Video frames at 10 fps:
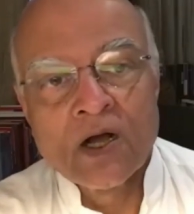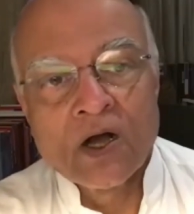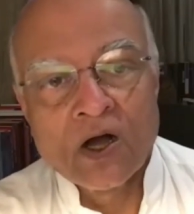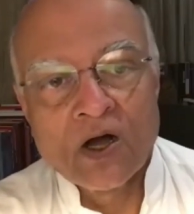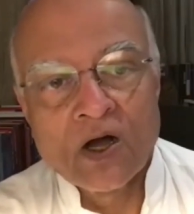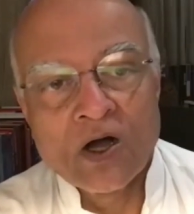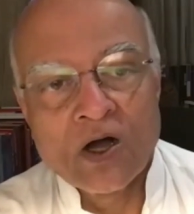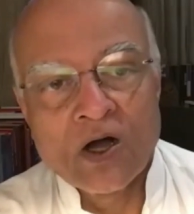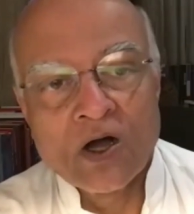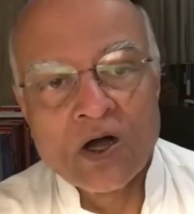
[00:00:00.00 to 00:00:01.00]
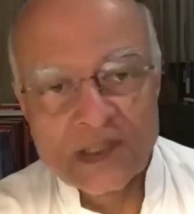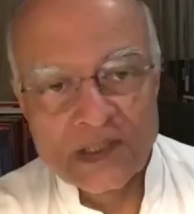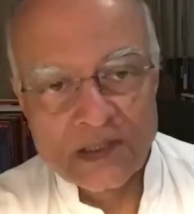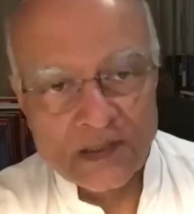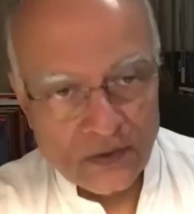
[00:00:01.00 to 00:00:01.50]
of
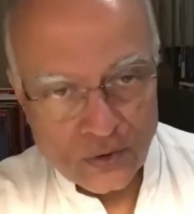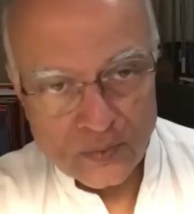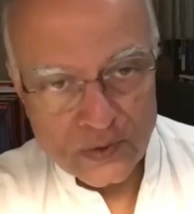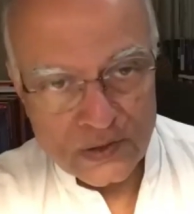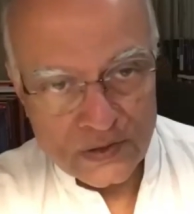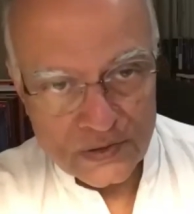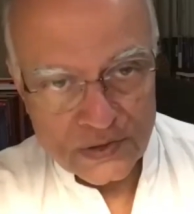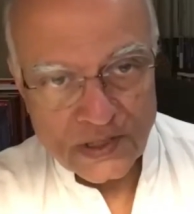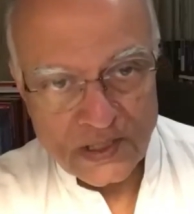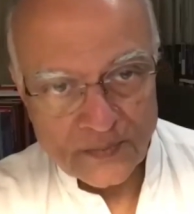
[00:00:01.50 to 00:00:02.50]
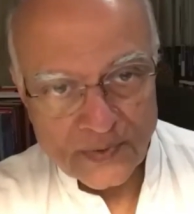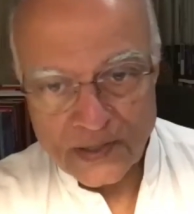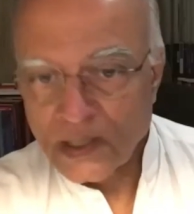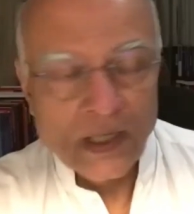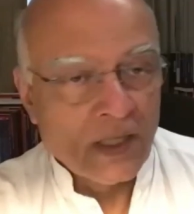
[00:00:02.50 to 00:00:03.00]
the global GDP.
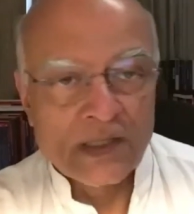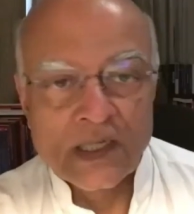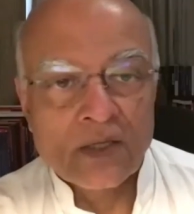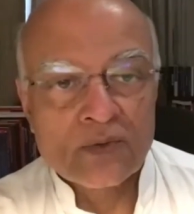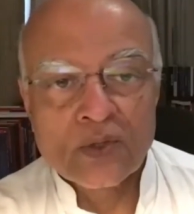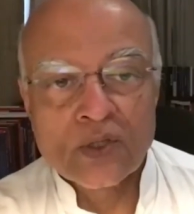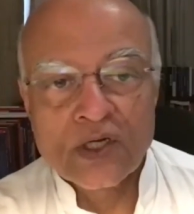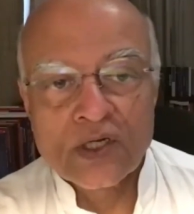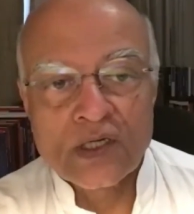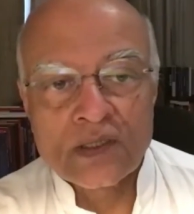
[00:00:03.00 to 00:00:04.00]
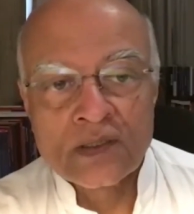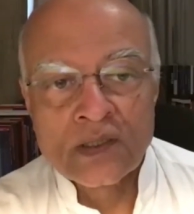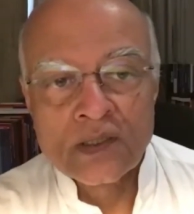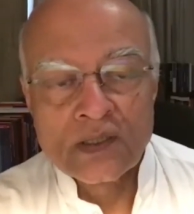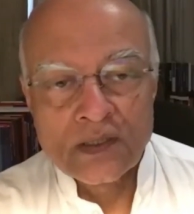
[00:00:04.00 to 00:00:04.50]
Now, no longer.
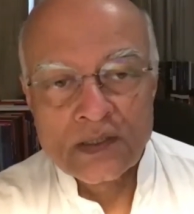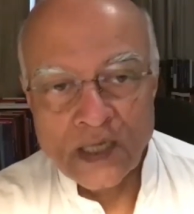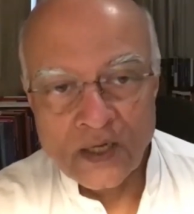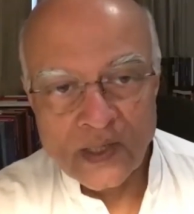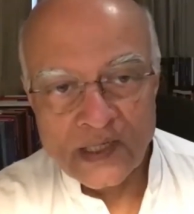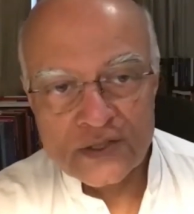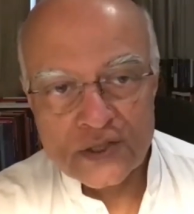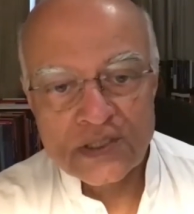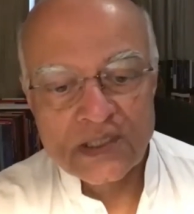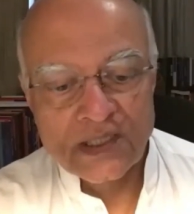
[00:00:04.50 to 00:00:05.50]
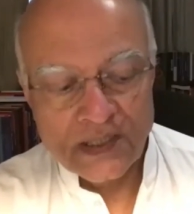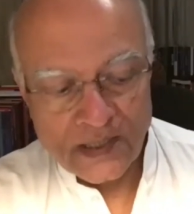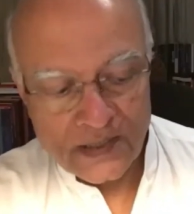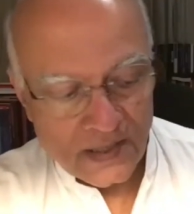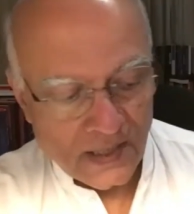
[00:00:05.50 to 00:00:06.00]
Now, actually,
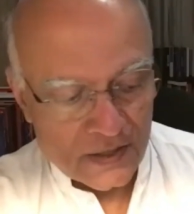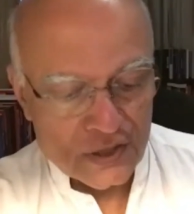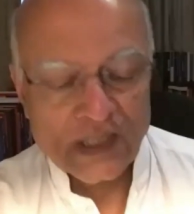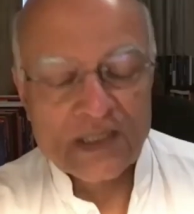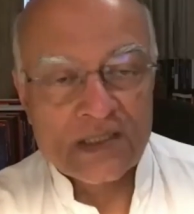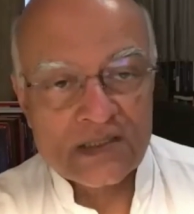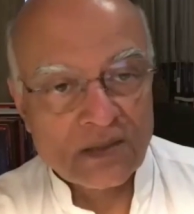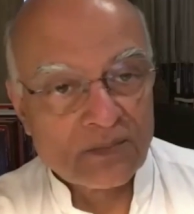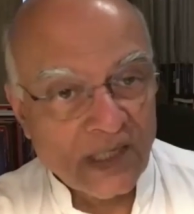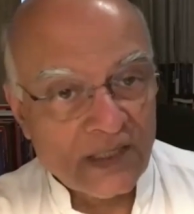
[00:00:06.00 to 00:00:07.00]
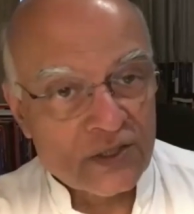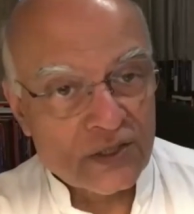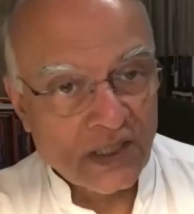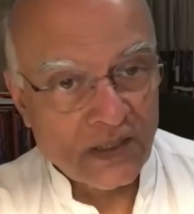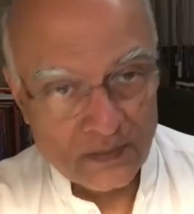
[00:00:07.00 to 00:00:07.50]
India and China's combined
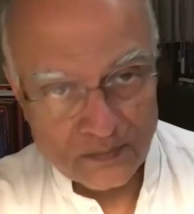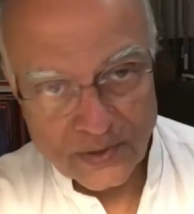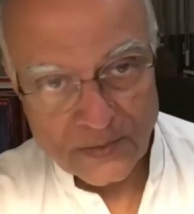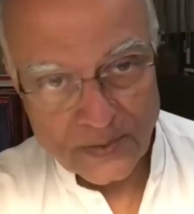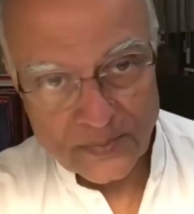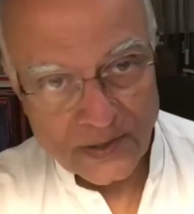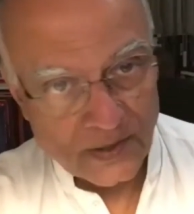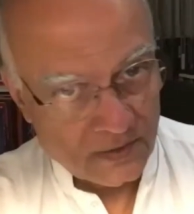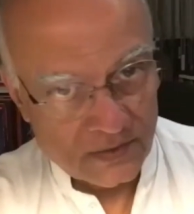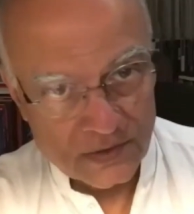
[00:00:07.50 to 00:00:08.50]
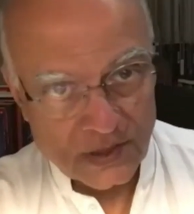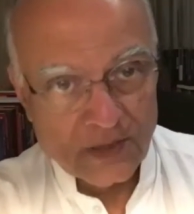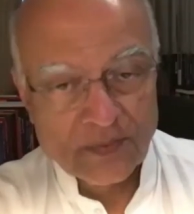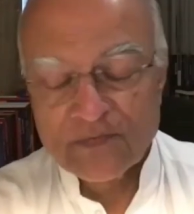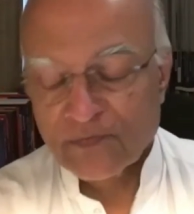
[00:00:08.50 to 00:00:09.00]
share, PPP
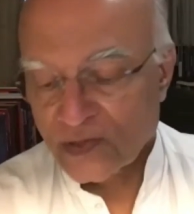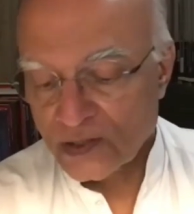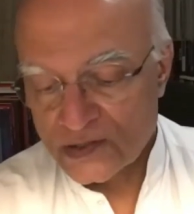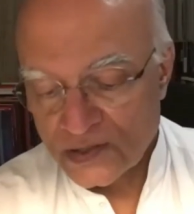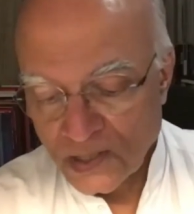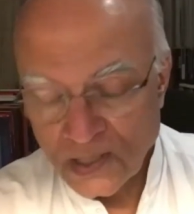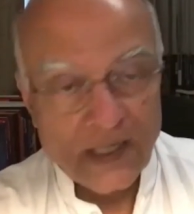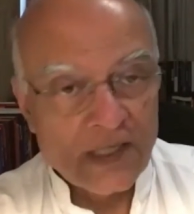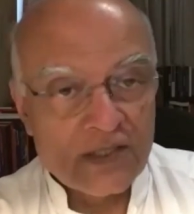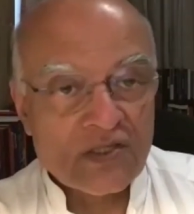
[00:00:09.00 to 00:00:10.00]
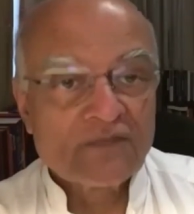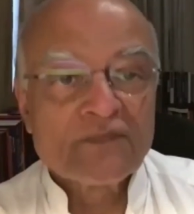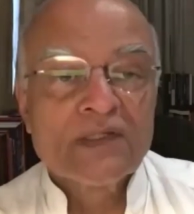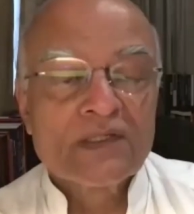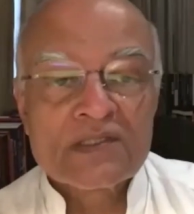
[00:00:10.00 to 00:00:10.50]
GDP figures, is
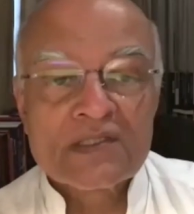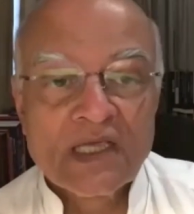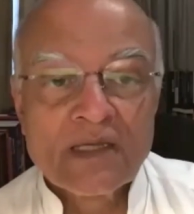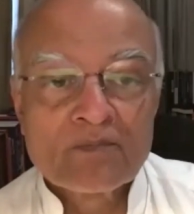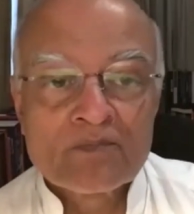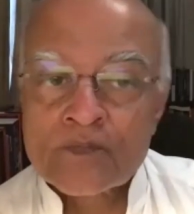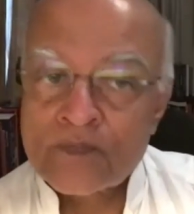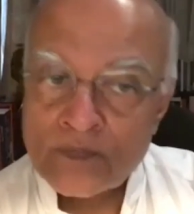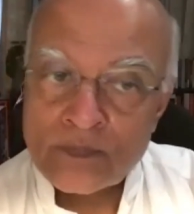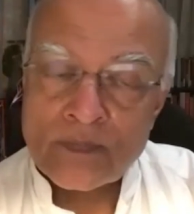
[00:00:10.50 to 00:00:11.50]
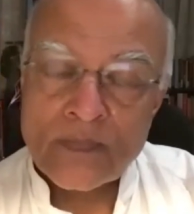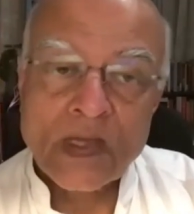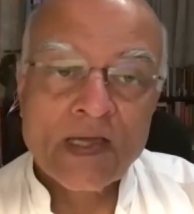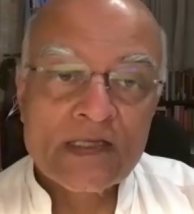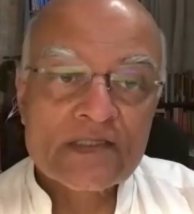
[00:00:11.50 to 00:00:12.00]
roughly the same
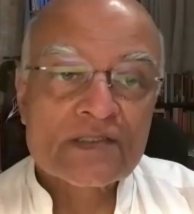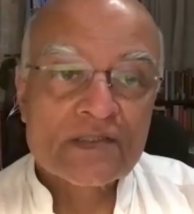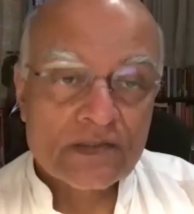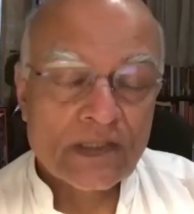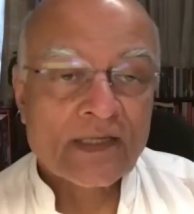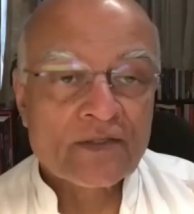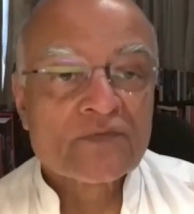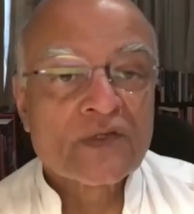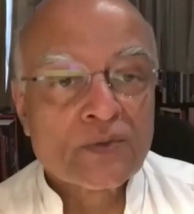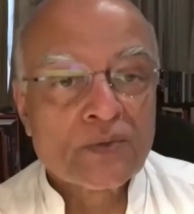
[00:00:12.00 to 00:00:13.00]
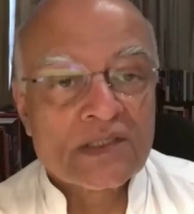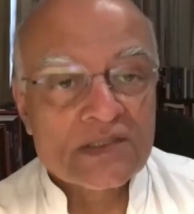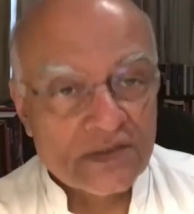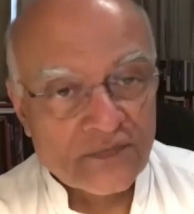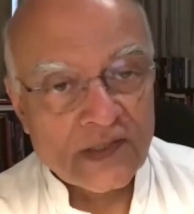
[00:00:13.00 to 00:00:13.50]
as that of the
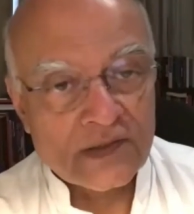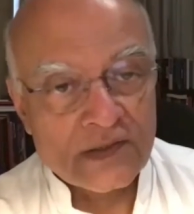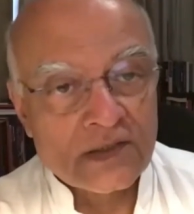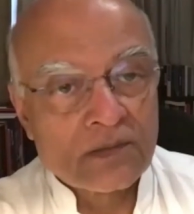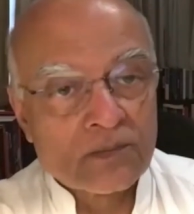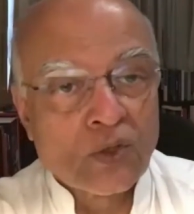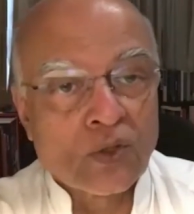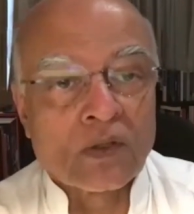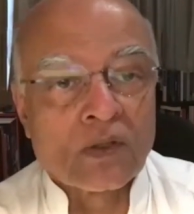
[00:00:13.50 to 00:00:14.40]
US, in fact, a little more.